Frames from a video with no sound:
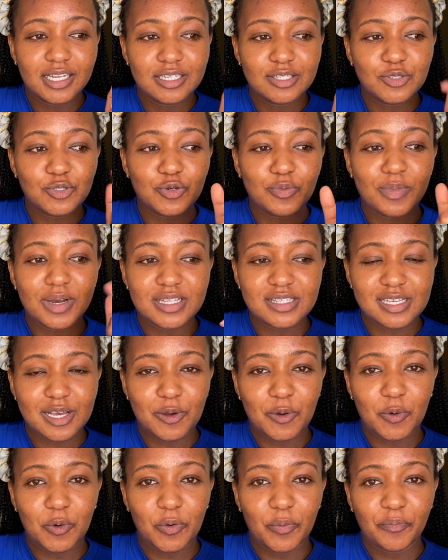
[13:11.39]
2 months
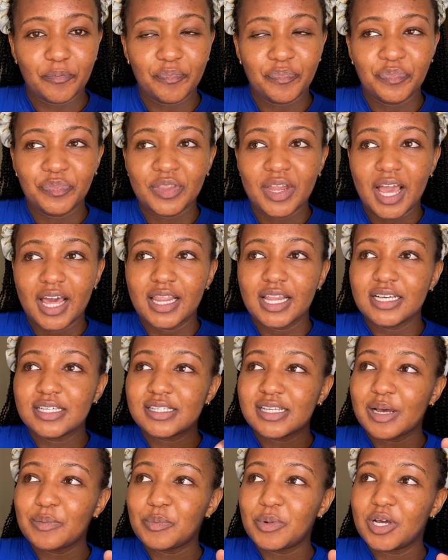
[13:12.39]
ago, I
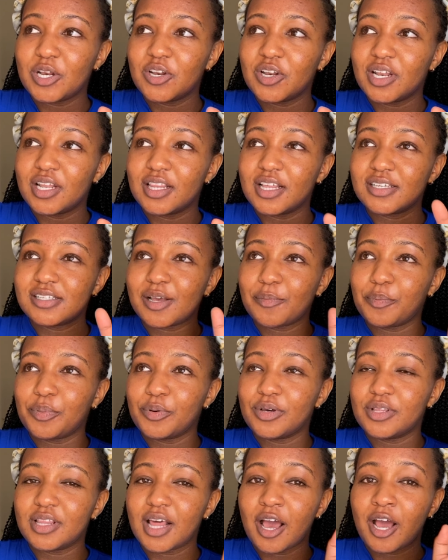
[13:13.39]

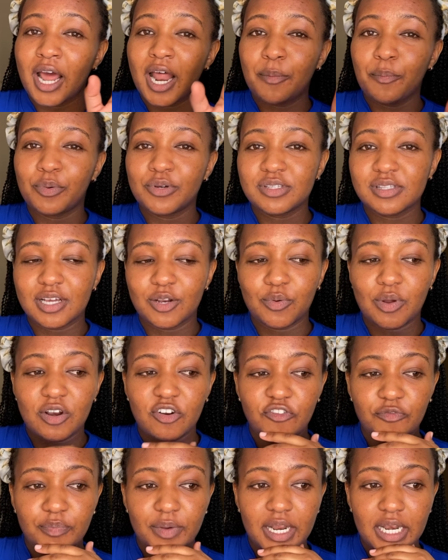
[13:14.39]
had posted one
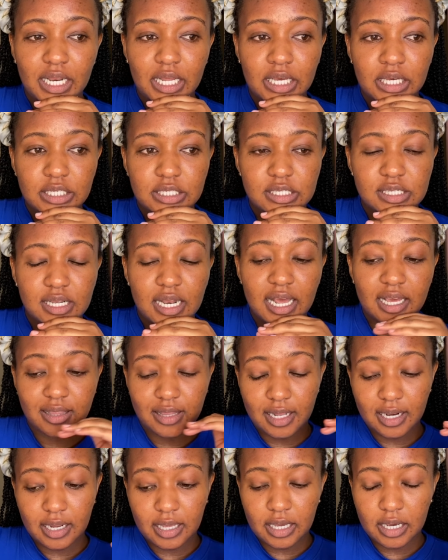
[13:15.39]
of my links, like
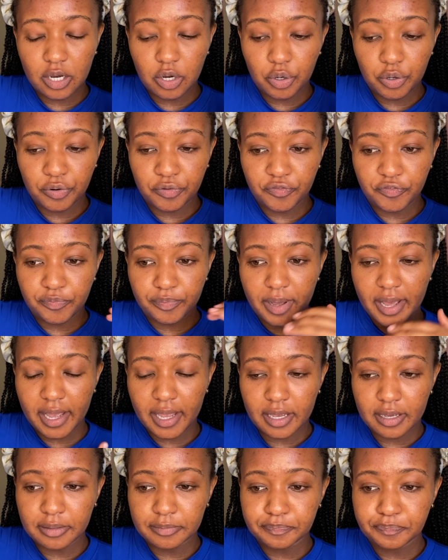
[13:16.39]
the link of
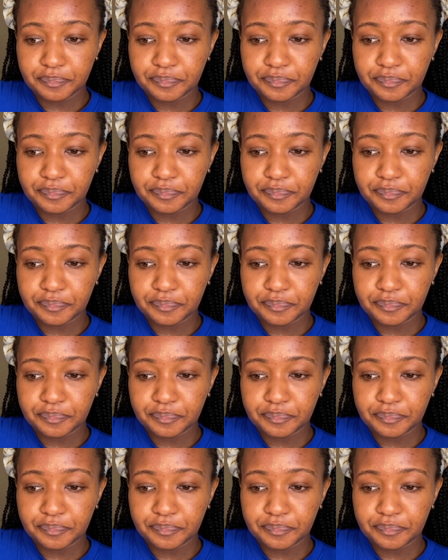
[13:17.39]
my